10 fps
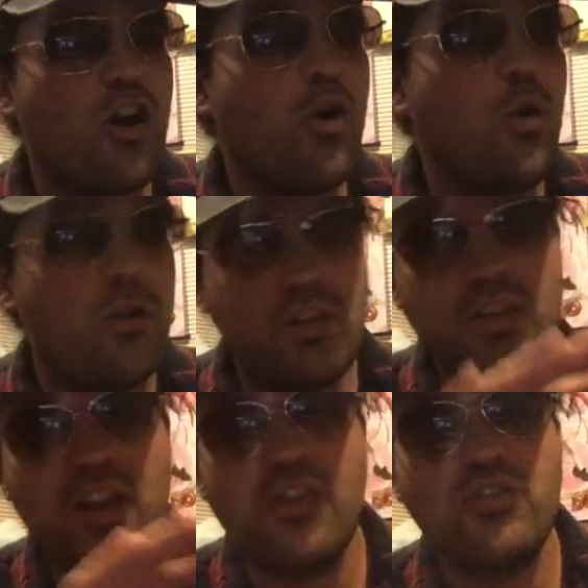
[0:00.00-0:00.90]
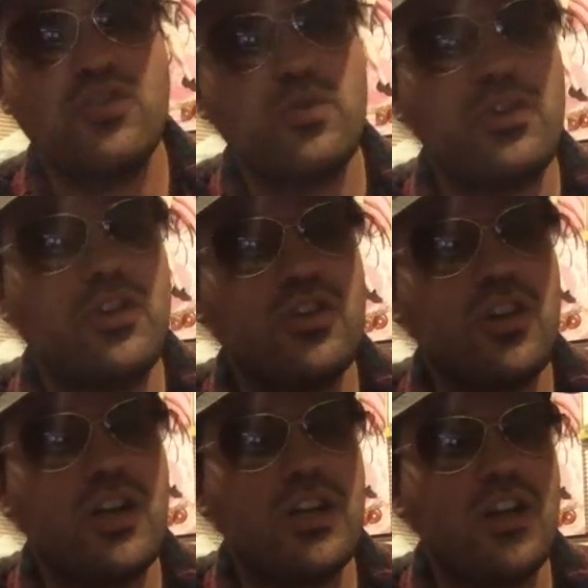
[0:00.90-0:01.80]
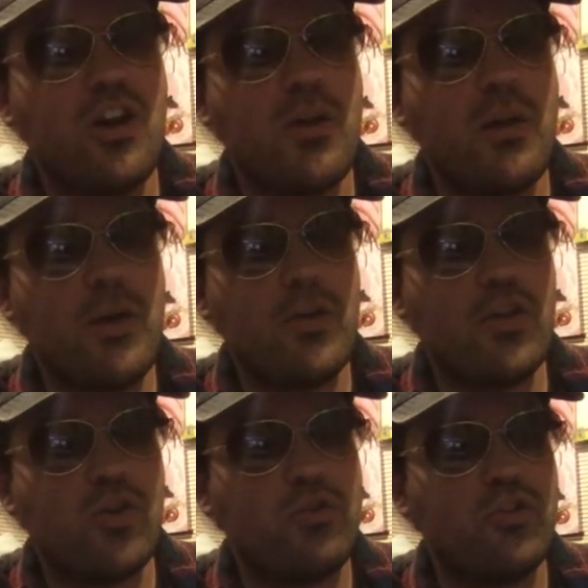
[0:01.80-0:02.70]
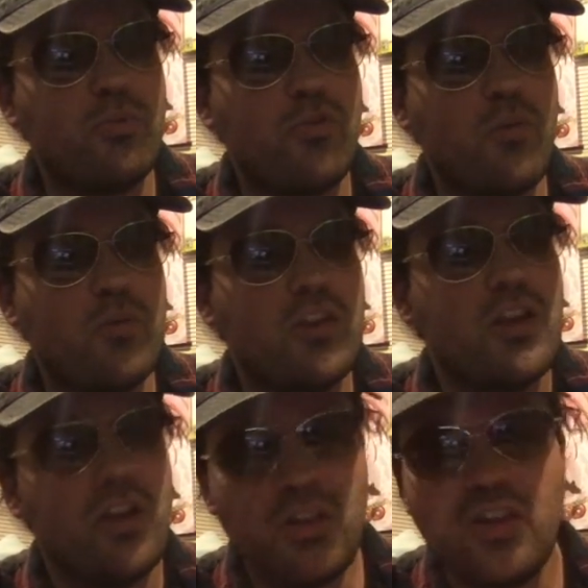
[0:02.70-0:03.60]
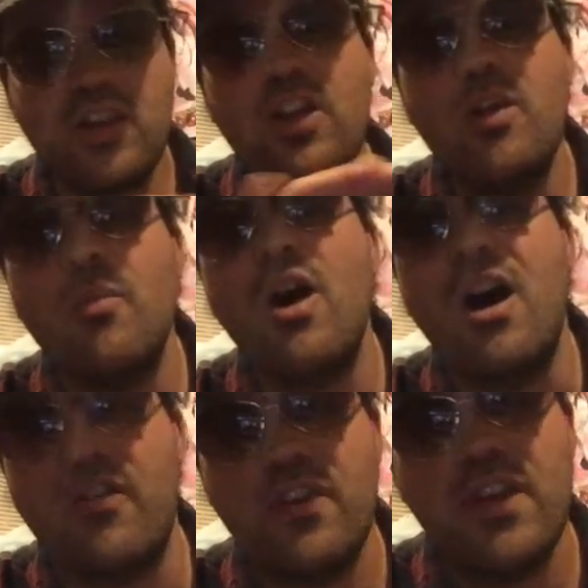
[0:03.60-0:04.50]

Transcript: oh, this character is really good, you know, how he sold his performance. Let's just kill him off